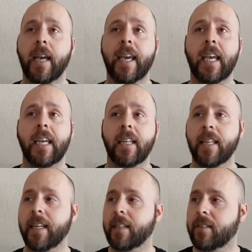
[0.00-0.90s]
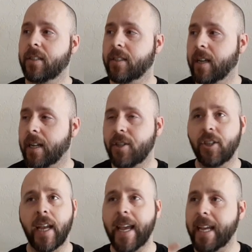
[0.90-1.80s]
It is
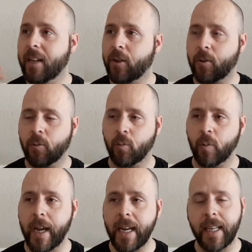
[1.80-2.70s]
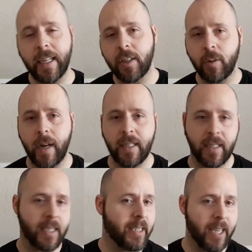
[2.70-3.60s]
such a great,
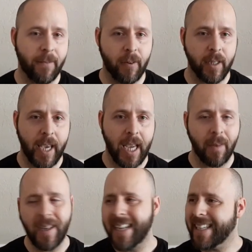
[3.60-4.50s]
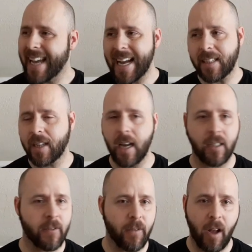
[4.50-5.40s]
interesting, different game. Yeah, it's got
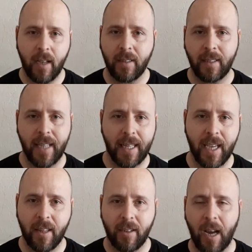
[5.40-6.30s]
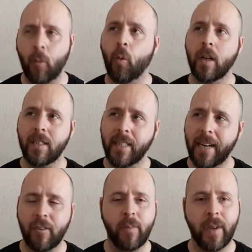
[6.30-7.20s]
its flaws, this, that, and the other. I was
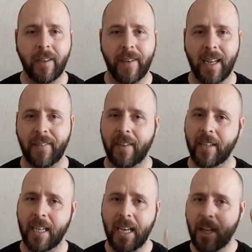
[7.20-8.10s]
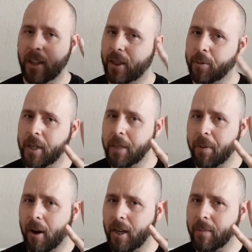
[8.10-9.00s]
never a big fan of having three
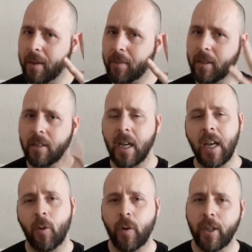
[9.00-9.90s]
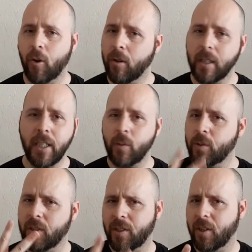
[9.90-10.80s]
party members when you only
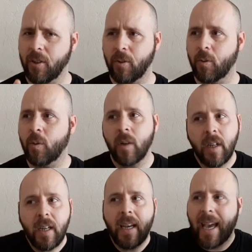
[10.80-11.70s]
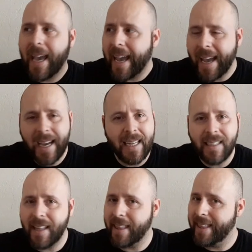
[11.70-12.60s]
use two,
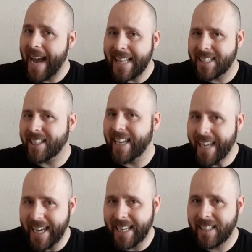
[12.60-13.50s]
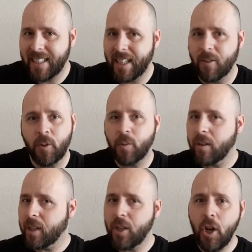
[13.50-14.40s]
and that's it. There's
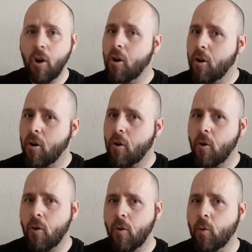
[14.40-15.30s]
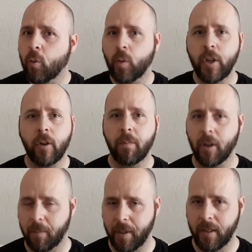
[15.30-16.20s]
really no real
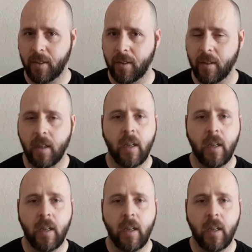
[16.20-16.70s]
purpose.